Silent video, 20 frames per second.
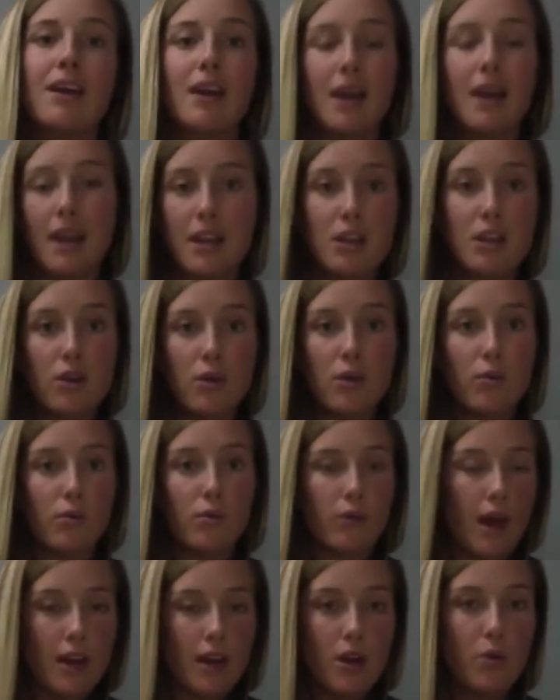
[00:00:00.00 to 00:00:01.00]
And you know,
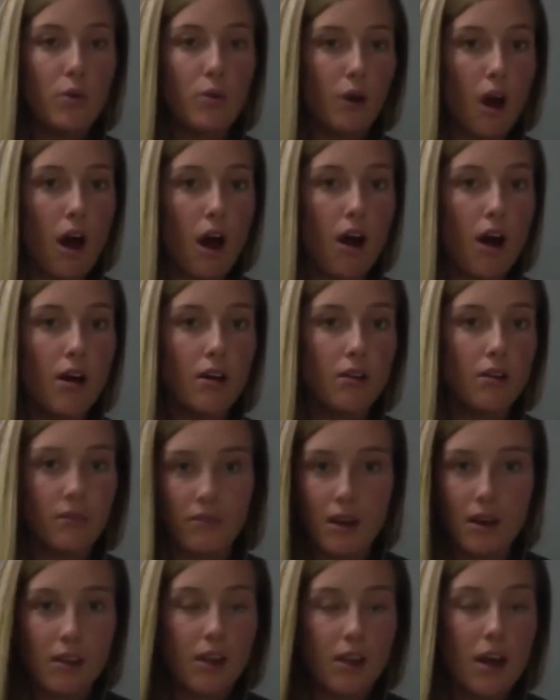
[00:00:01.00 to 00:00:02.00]
I know we're all,
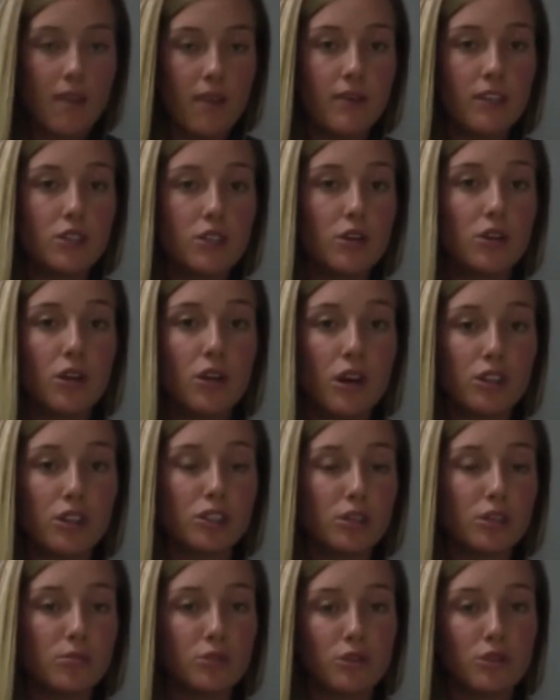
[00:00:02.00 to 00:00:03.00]
a lot of us are
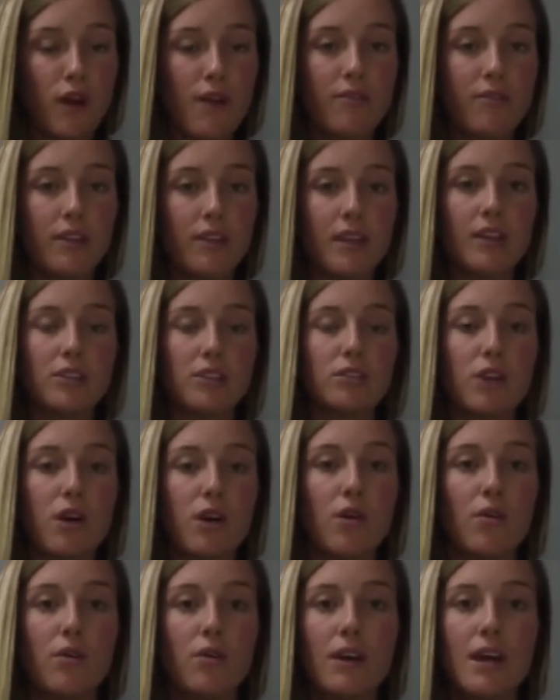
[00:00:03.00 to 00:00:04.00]
long-term traveling.
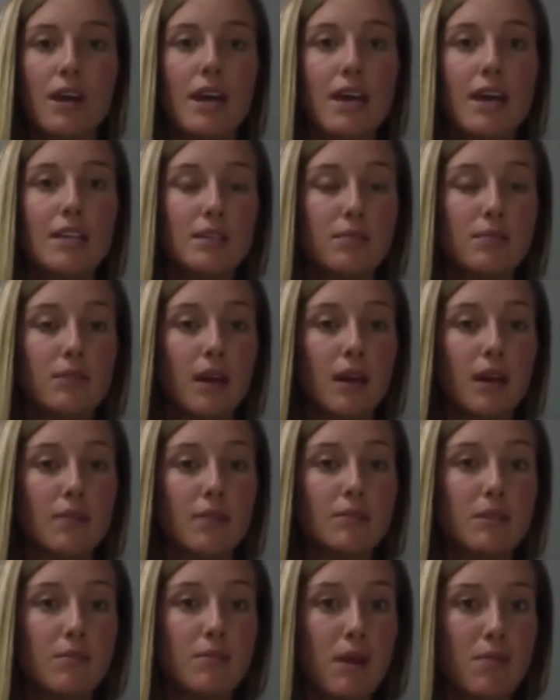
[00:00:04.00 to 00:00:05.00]
So sometimes
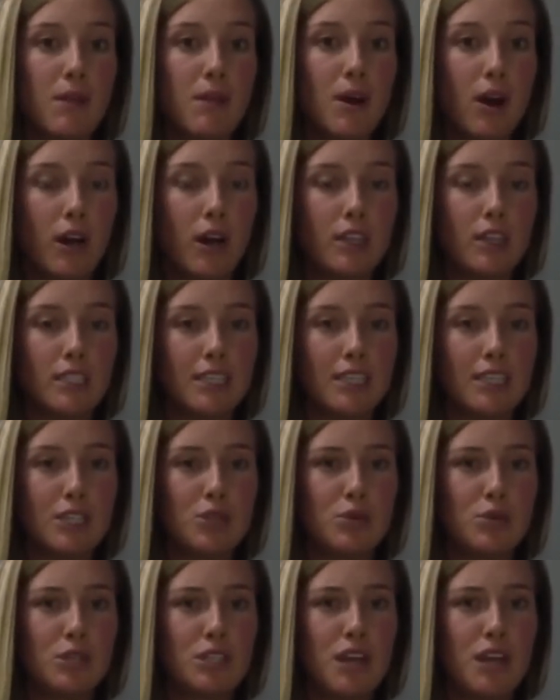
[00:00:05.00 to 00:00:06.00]
it may be hard to get
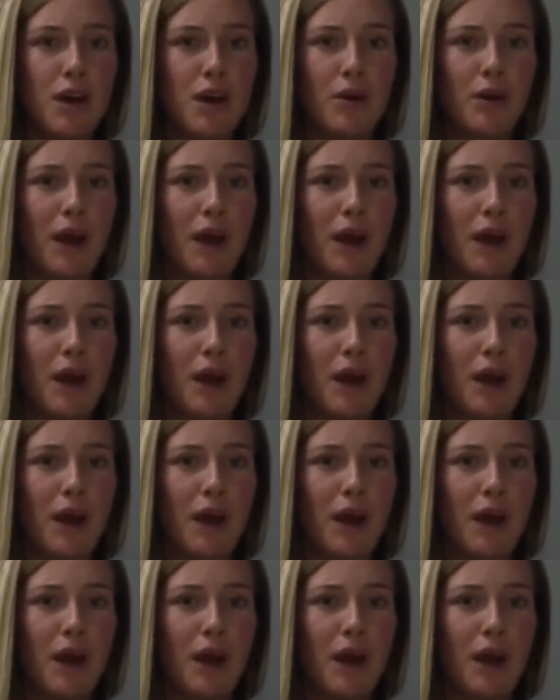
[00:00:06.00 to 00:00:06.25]
to a shower.